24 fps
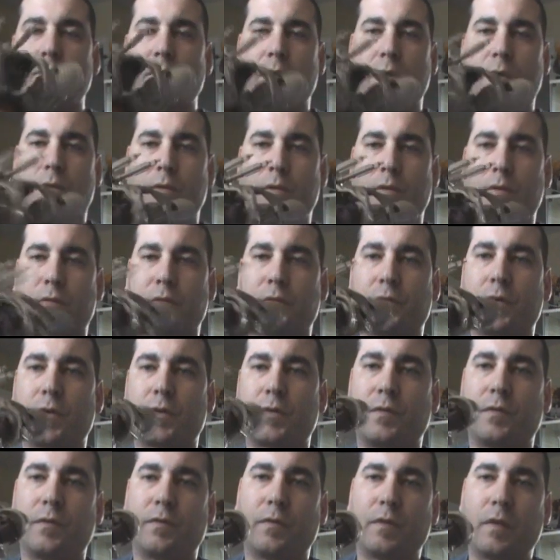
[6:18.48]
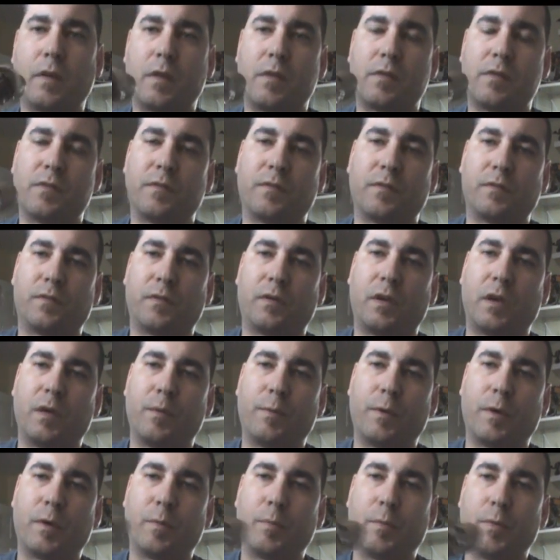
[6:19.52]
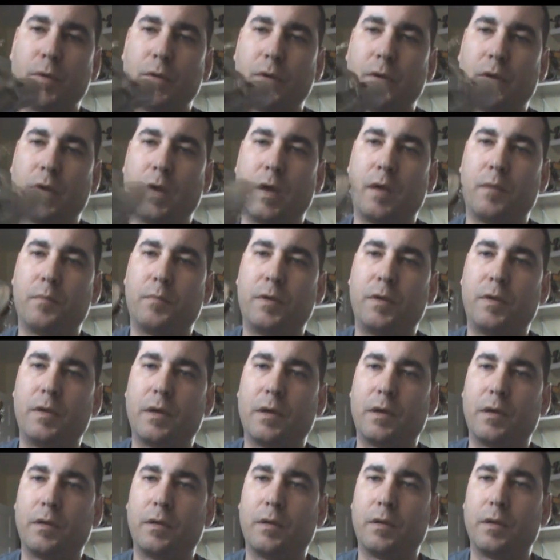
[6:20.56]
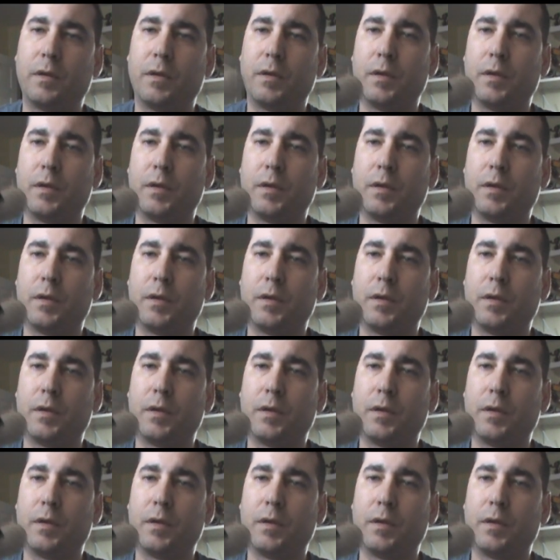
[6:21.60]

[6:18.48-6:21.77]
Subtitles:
in the instructions that this is a gimmick, but it can be done,